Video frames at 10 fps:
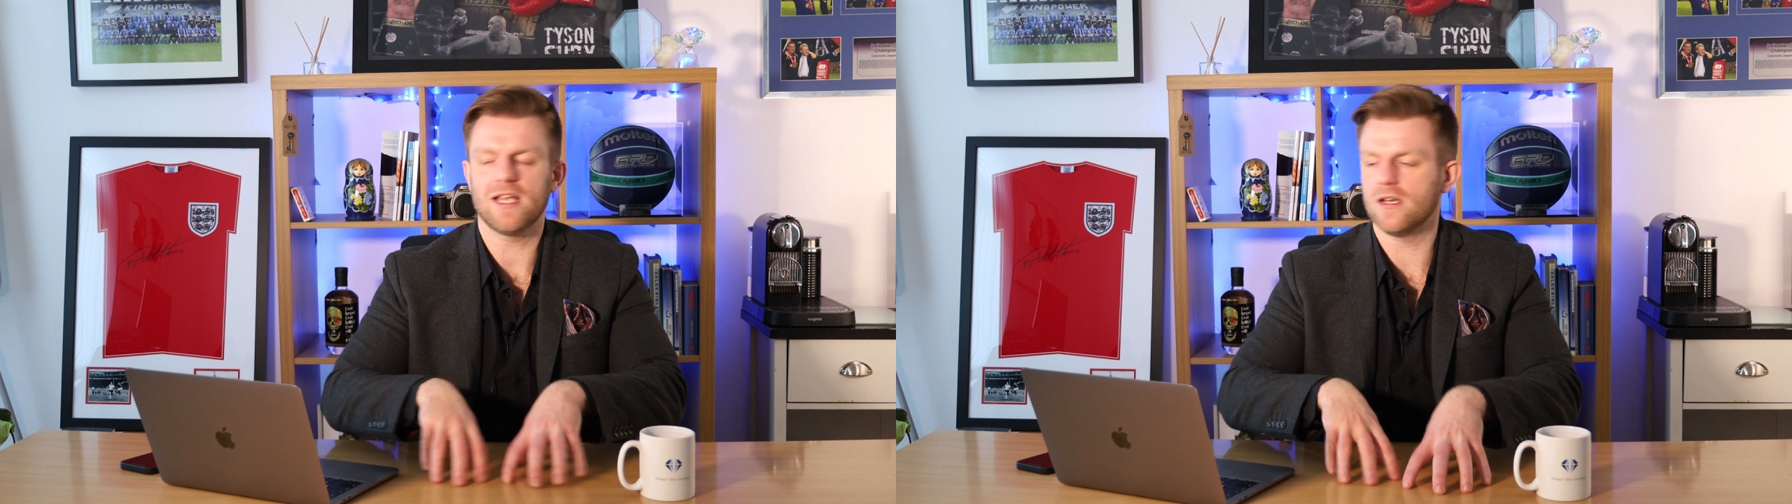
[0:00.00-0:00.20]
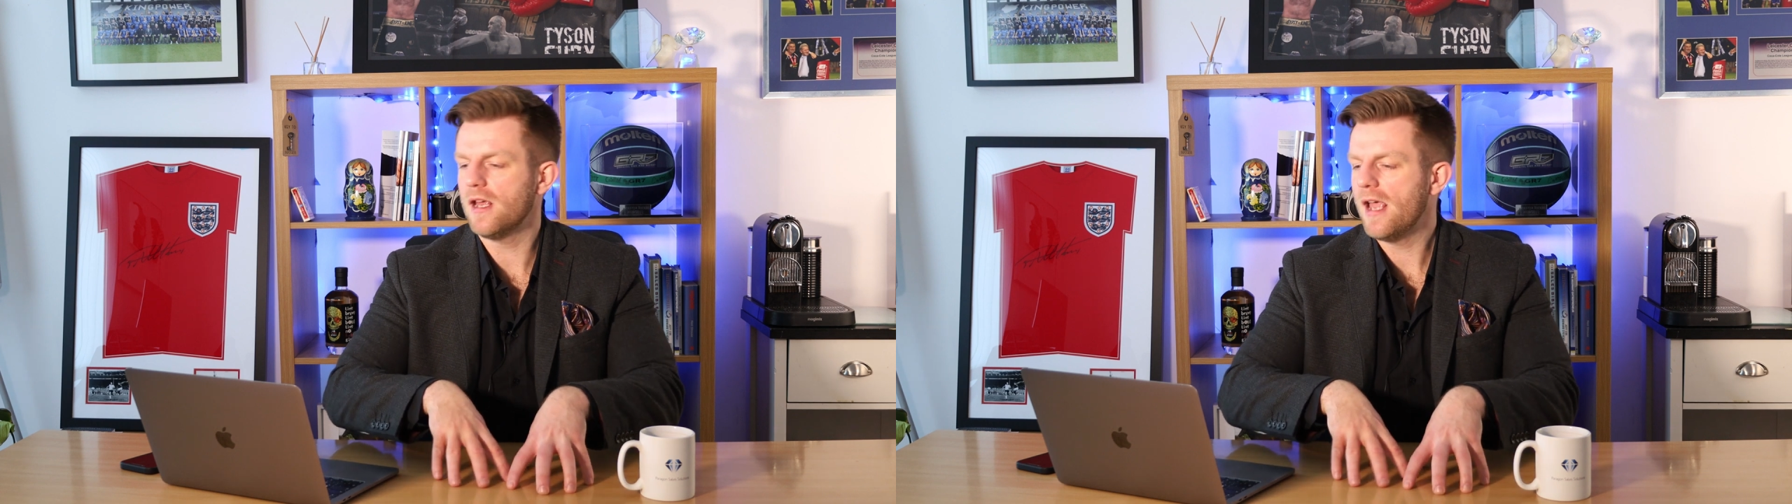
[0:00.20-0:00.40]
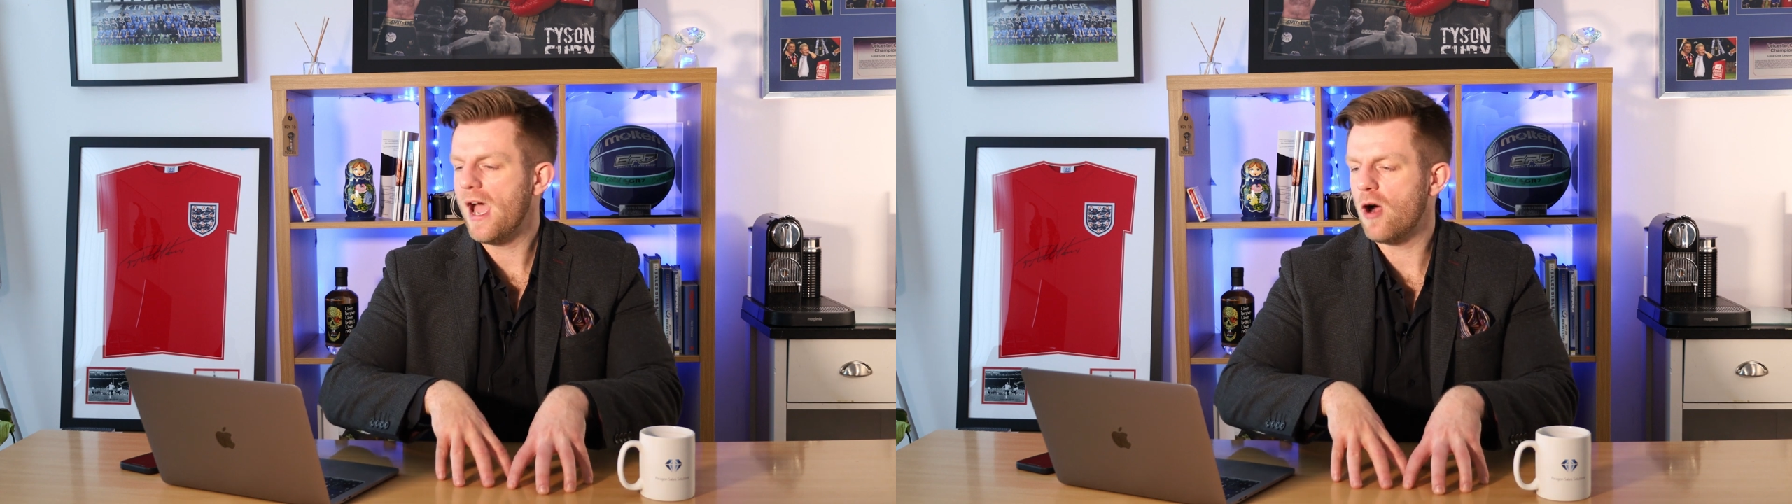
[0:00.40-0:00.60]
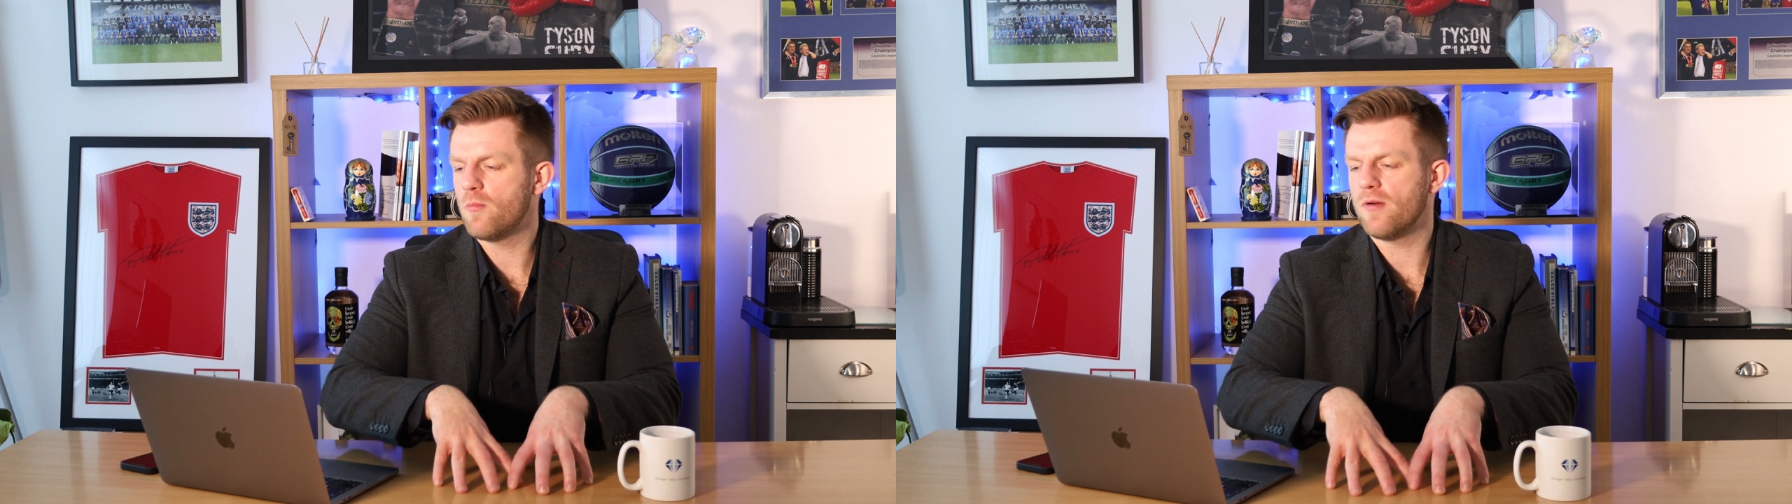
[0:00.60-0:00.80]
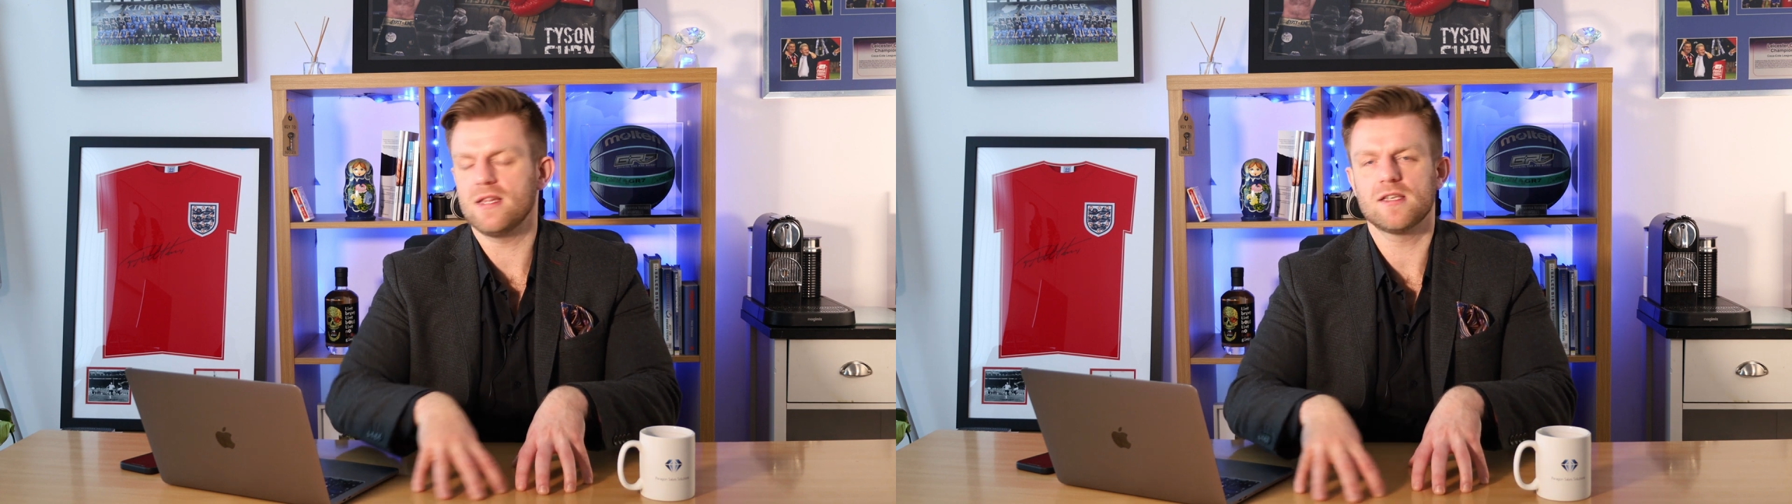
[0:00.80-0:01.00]
It can
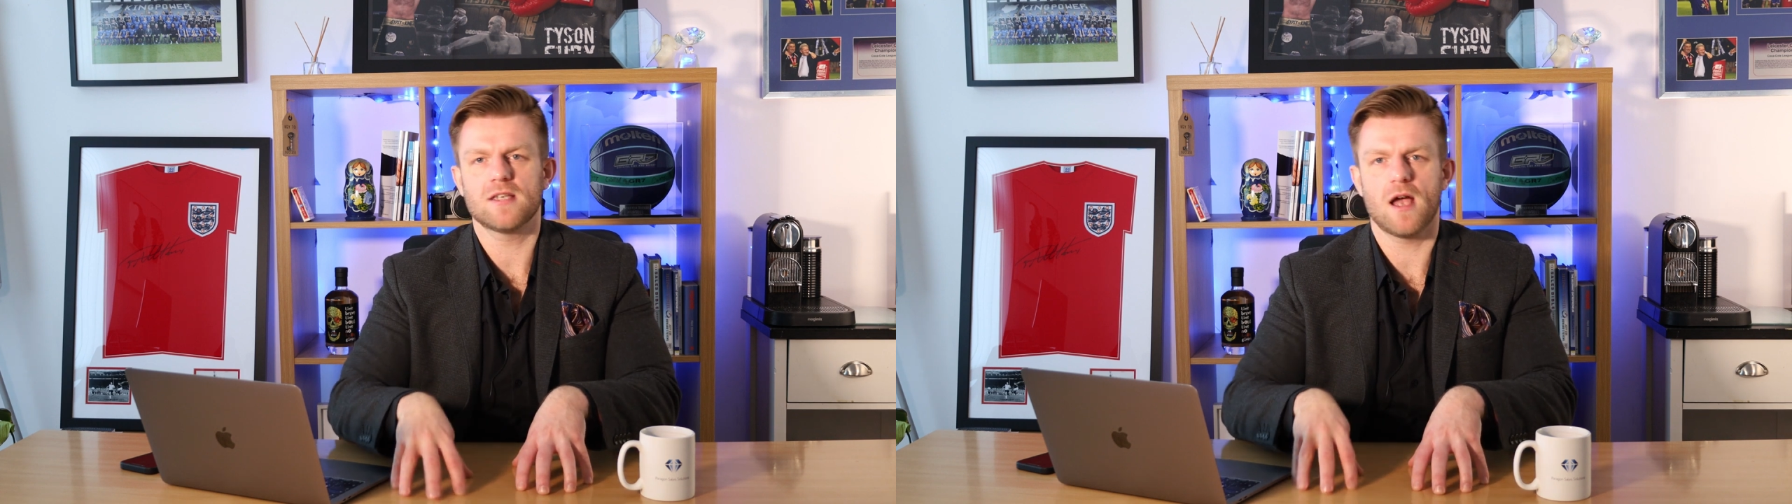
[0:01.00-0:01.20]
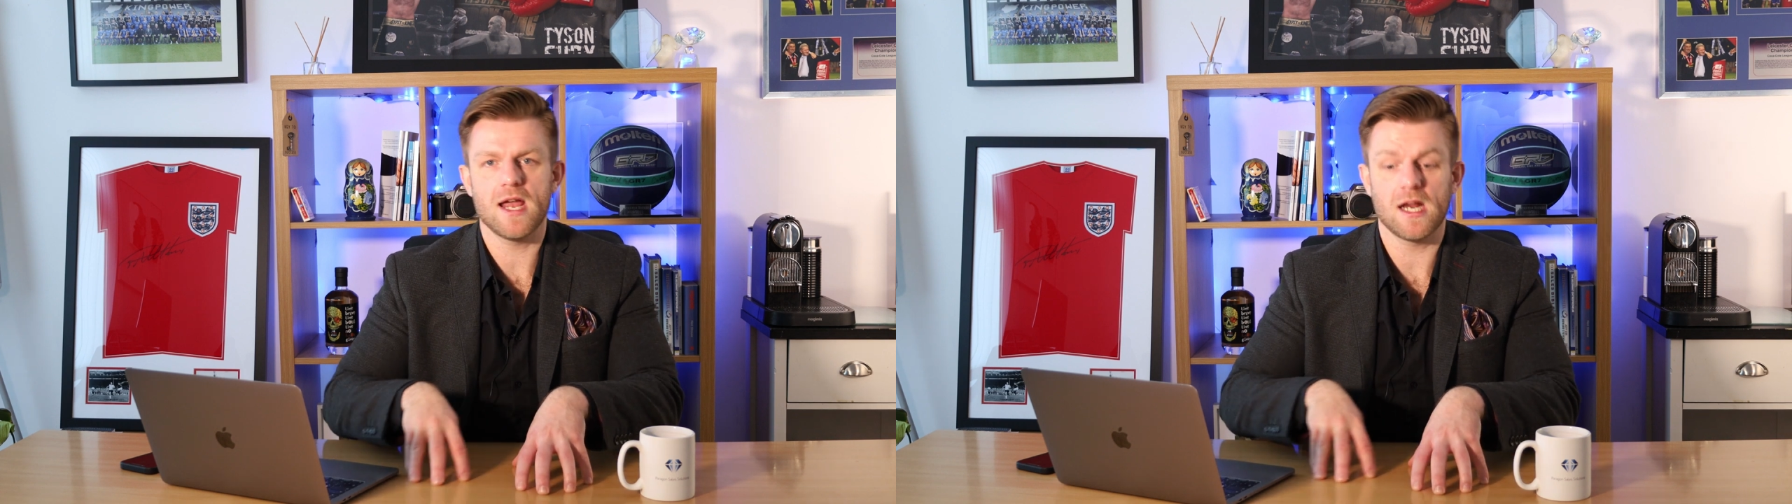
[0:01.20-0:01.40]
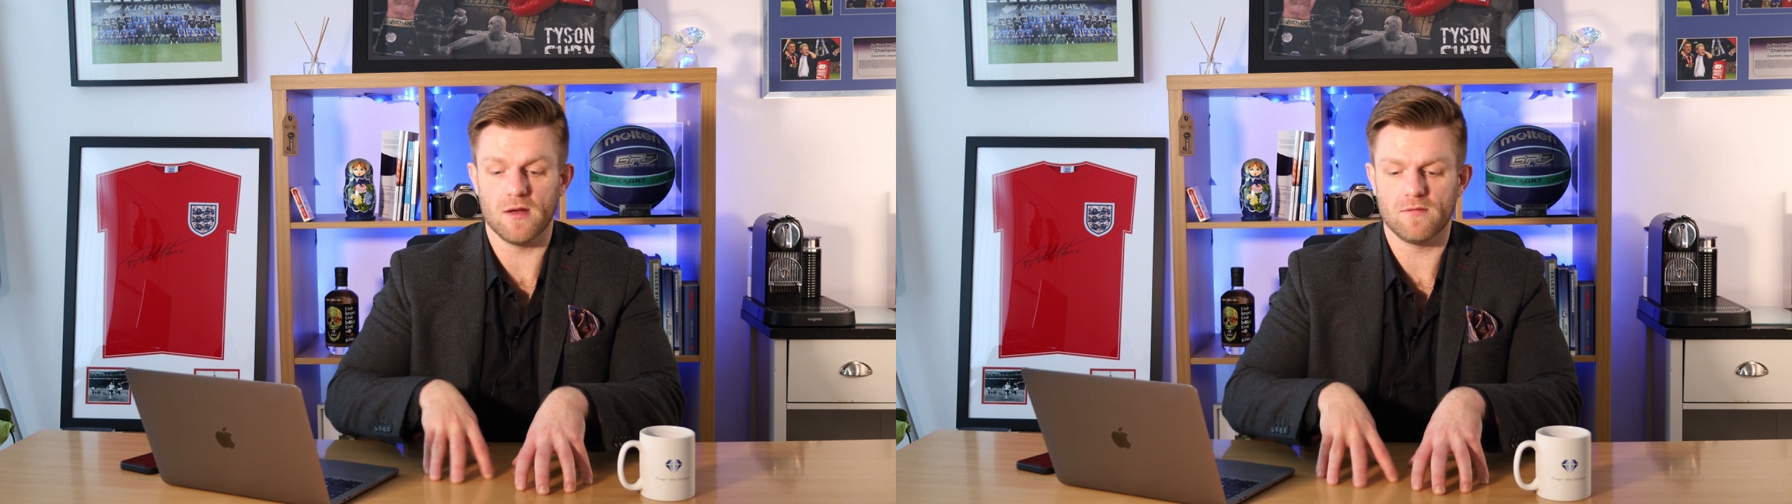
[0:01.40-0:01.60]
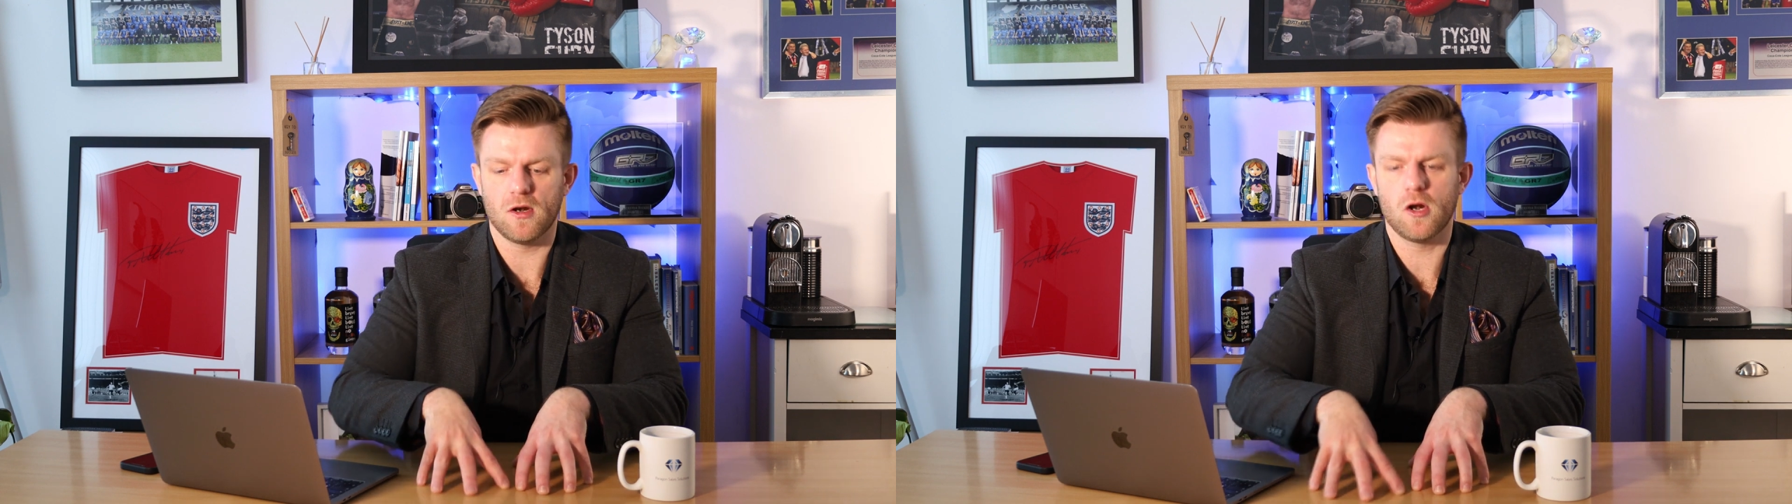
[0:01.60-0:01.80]
help break the cycle of